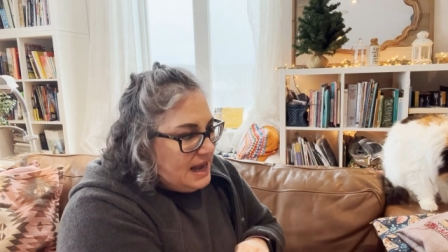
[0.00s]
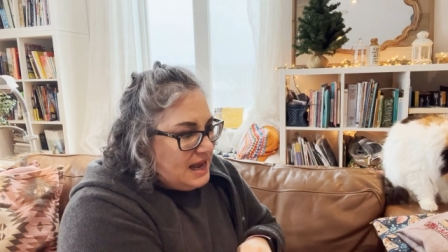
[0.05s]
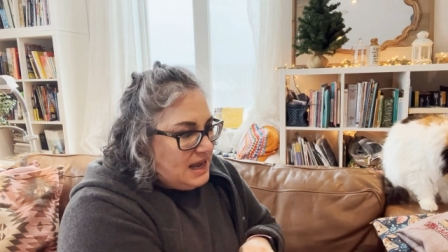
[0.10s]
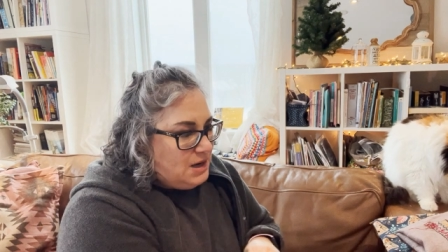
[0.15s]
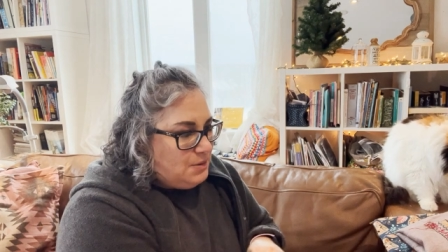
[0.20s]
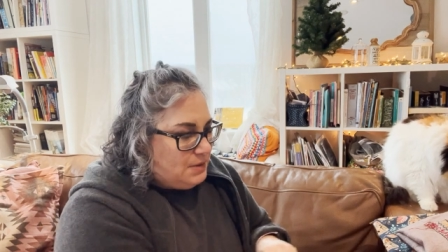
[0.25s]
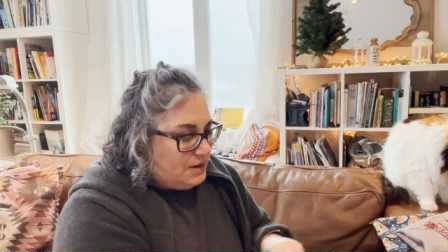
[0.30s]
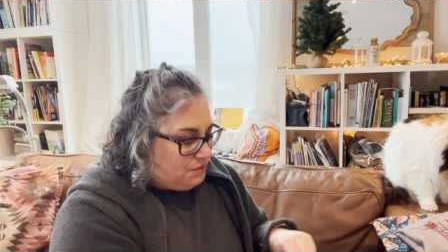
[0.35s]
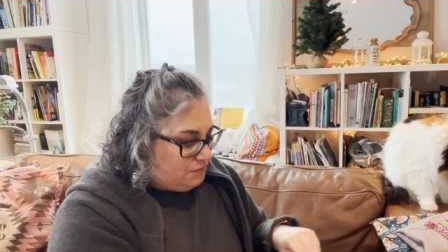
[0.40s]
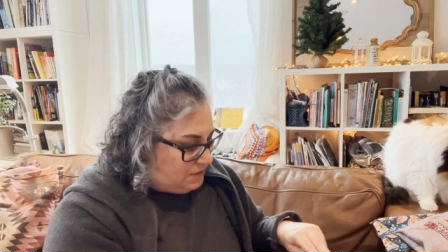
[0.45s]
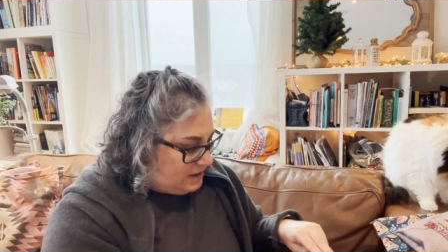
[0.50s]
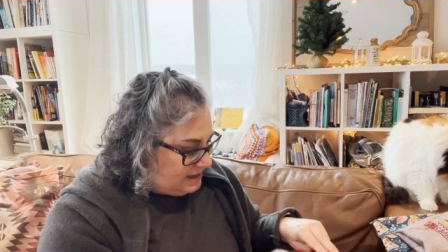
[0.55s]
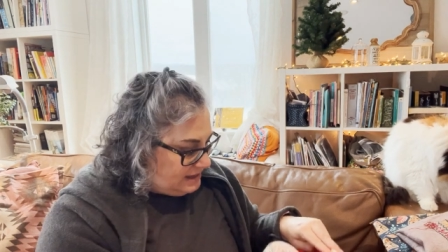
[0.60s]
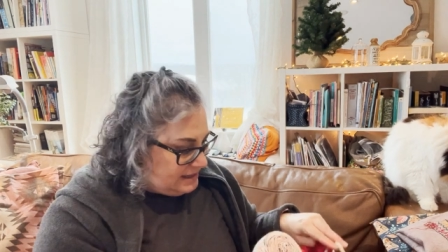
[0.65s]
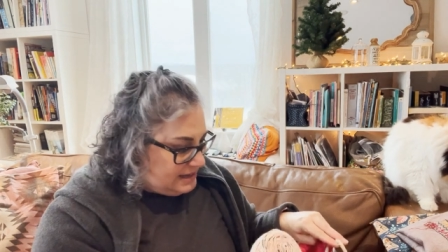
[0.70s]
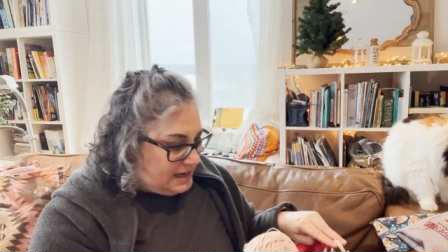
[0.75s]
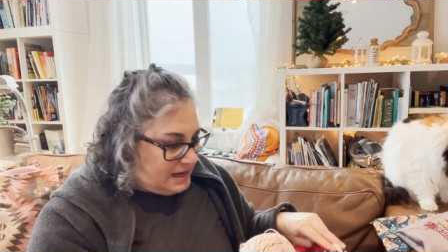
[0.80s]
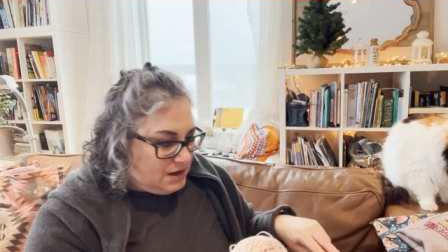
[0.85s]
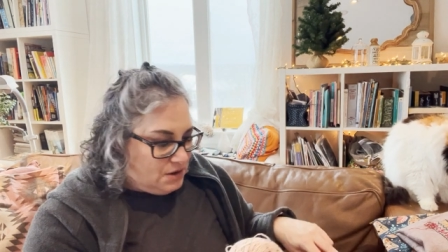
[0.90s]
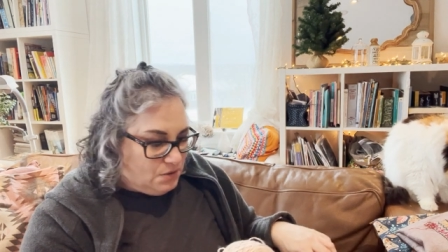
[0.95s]
Anyway, right
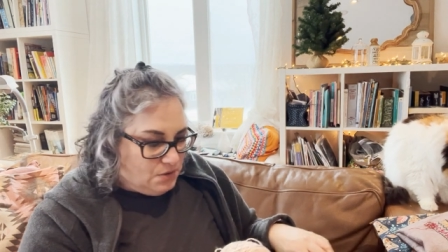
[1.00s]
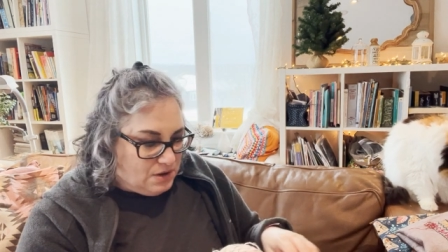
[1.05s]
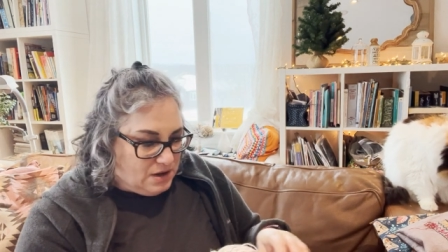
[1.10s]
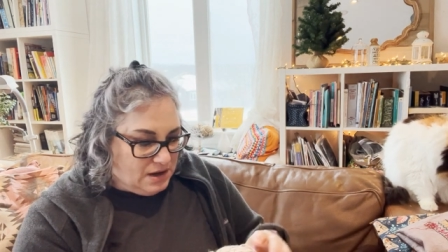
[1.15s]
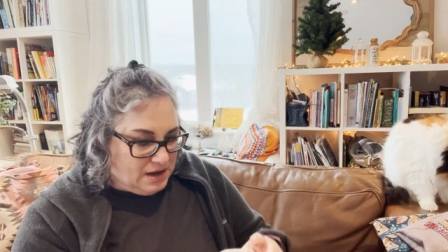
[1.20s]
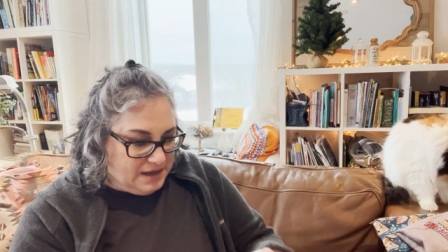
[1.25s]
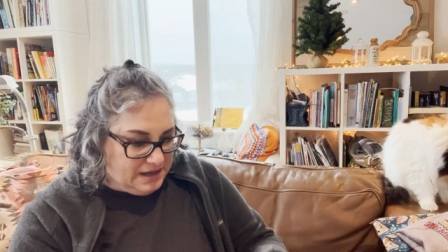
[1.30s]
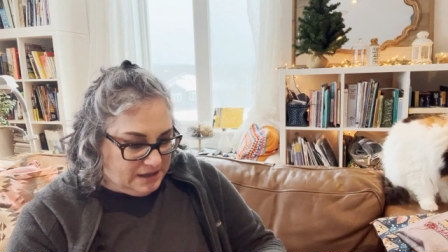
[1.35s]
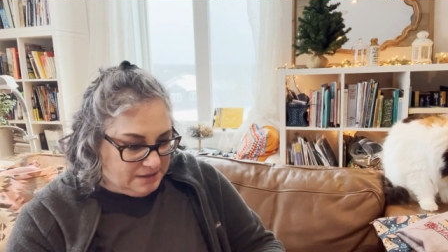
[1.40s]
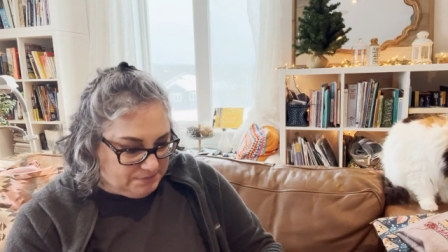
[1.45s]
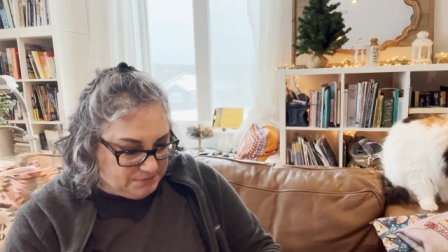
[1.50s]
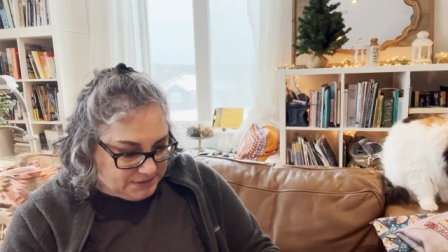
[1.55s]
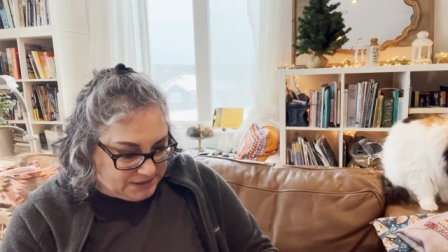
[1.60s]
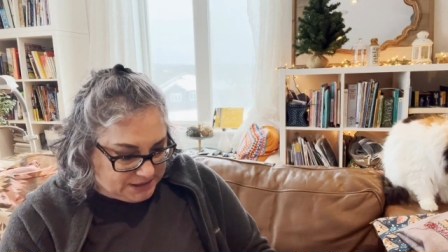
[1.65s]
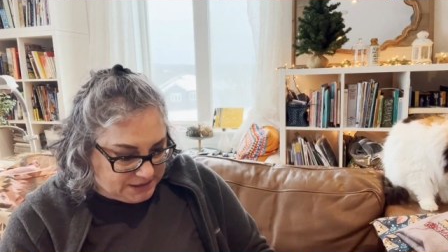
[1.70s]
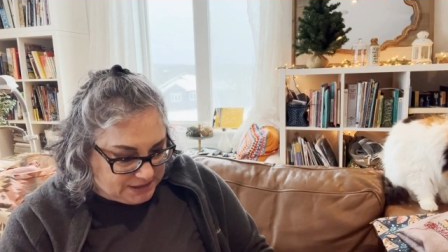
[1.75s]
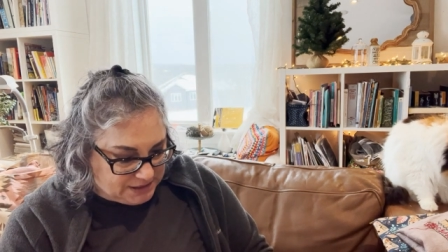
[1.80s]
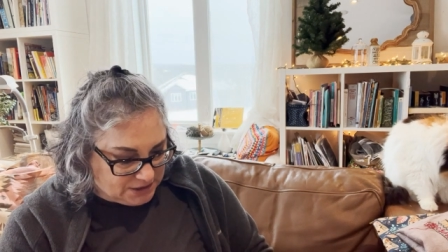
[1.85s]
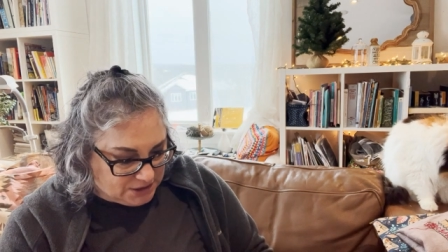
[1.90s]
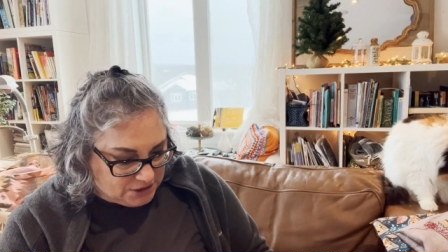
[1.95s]
now I am
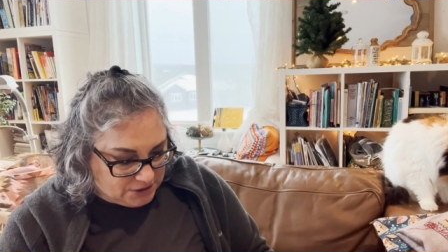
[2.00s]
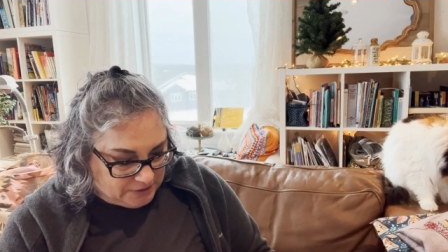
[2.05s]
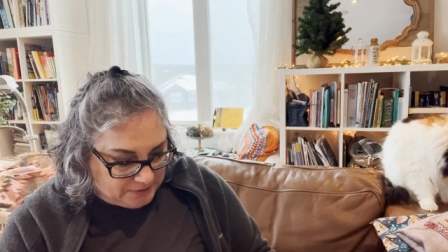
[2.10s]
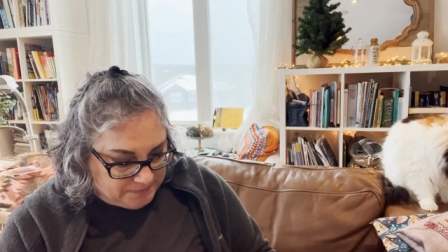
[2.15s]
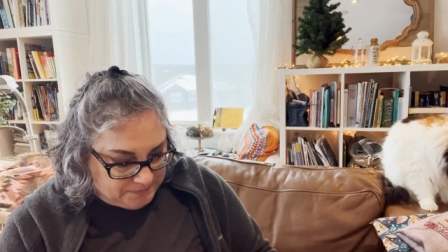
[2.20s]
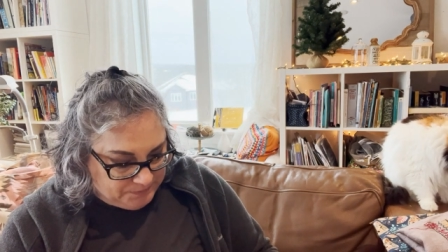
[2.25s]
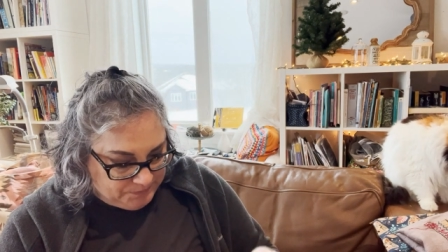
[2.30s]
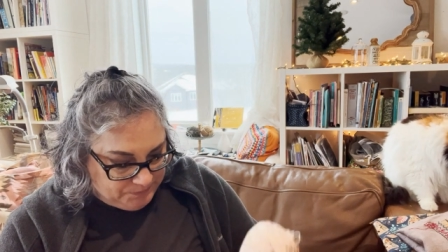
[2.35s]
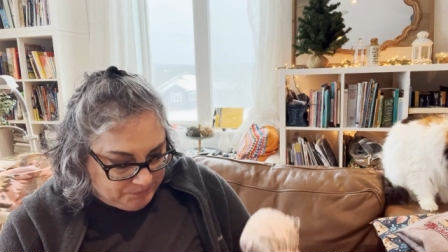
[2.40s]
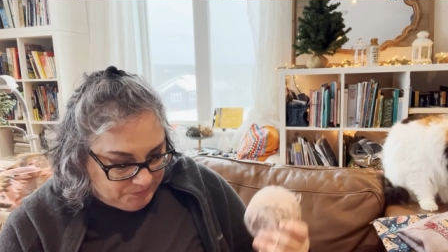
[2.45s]
still